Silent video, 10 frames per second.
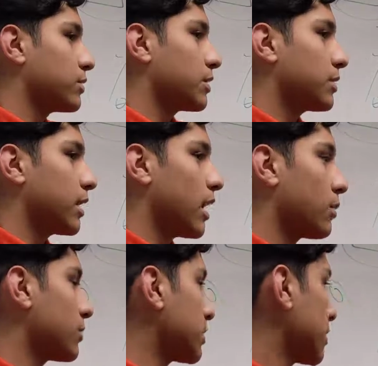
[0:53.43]
use something that
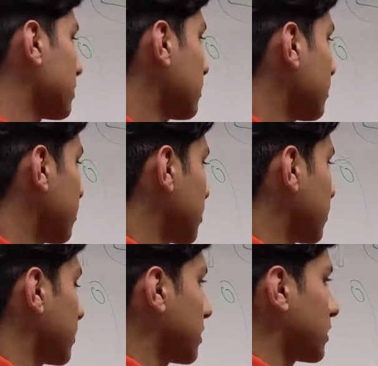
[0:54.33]
Albert said, which
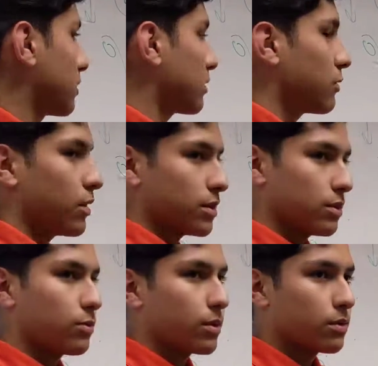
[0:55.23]
would go onto
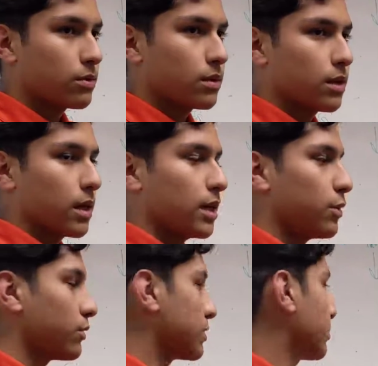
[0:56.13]
the wheel, and then we